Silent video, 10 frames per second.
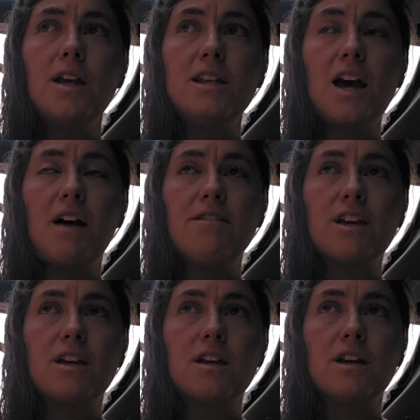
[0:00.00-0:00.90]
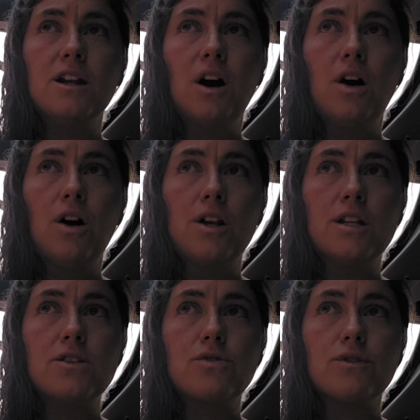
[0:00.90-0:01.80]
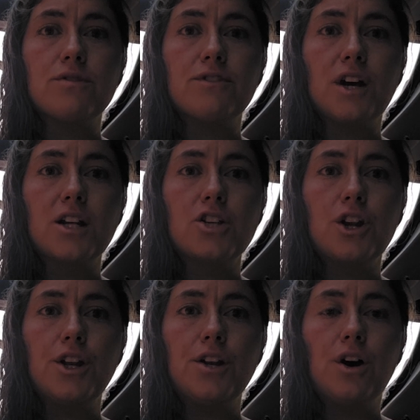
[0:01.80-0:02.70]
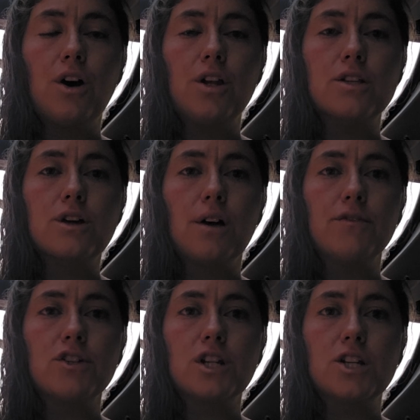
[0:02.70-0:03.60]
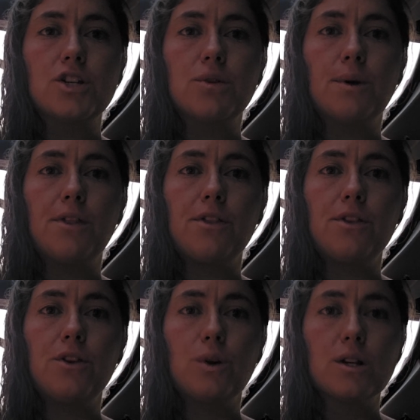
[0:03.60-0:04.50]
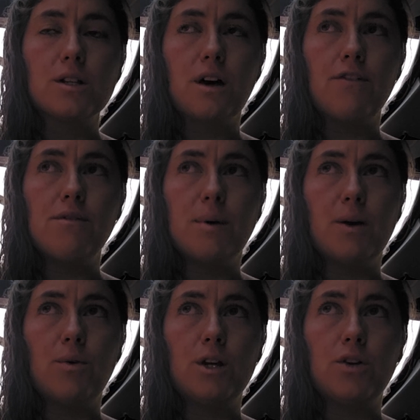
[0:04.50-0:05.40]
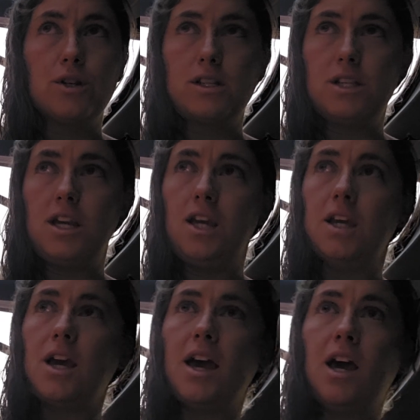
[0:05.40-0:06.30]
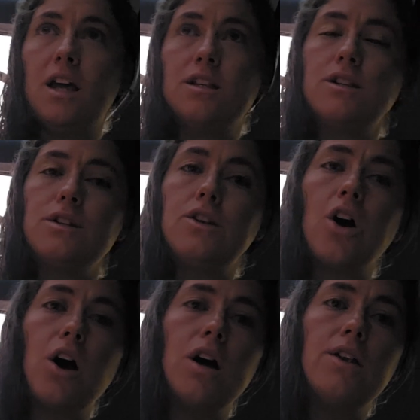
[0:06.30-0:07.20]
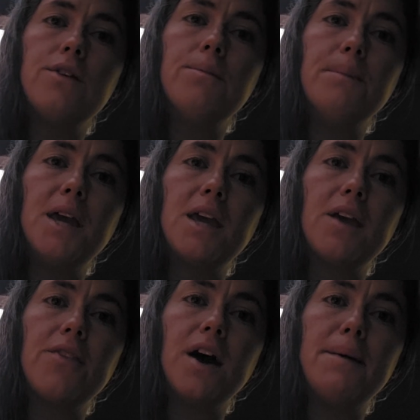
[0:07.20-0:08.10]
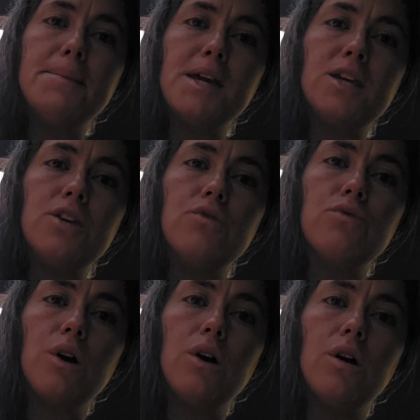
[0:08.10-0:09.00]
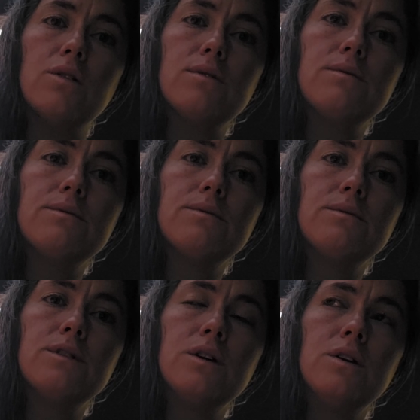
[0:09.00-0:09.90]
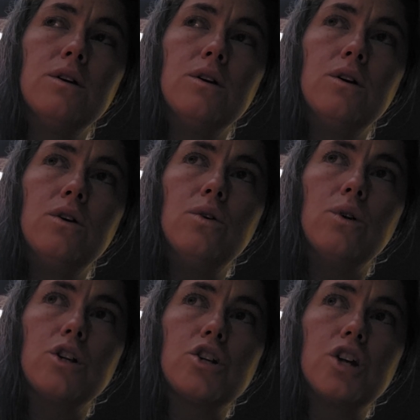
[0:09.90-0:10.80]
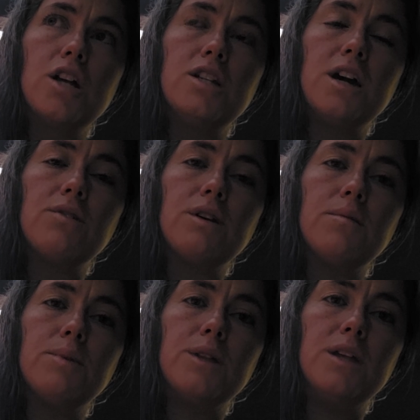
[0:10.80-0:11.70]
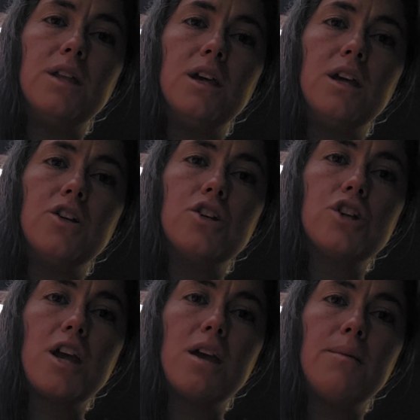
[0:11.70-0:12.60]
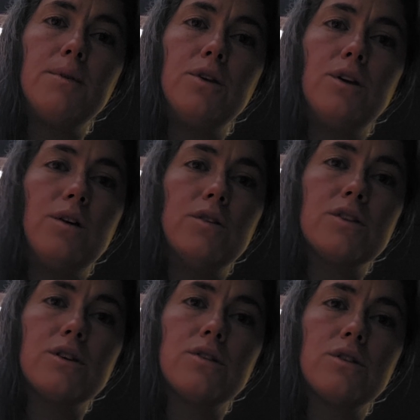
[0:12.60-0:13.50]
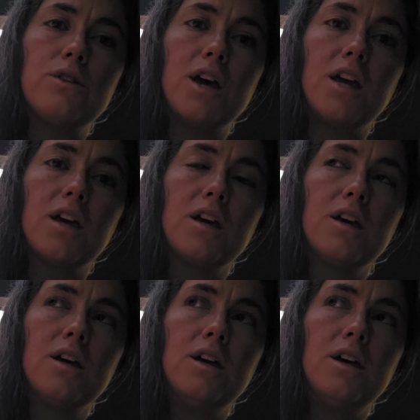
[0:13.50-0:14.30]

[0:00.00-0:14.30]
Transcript: and having an honest reflection, an honest conversation with yourself about what you're seeing, and not making that make you wrong or shut down completely in shame. It's also like